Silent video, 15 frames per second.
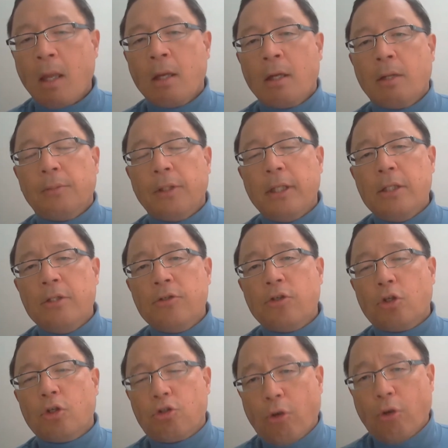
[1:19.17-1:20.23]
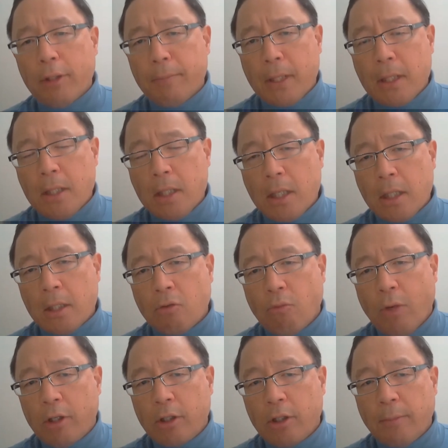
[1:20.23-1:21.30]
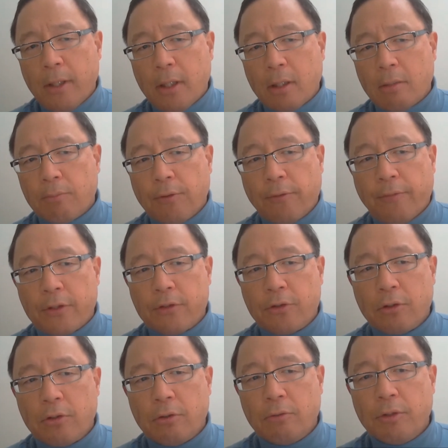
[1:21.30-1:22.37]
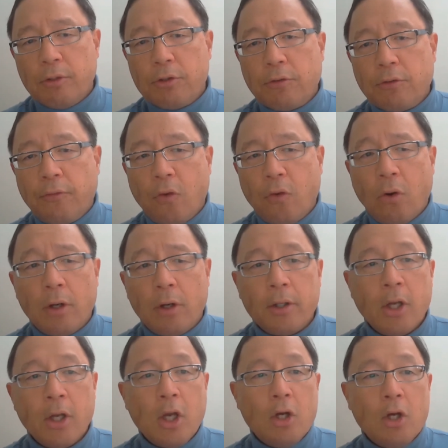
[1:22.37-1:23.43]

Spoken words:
Please join me in welcoming Professor Richard Ford,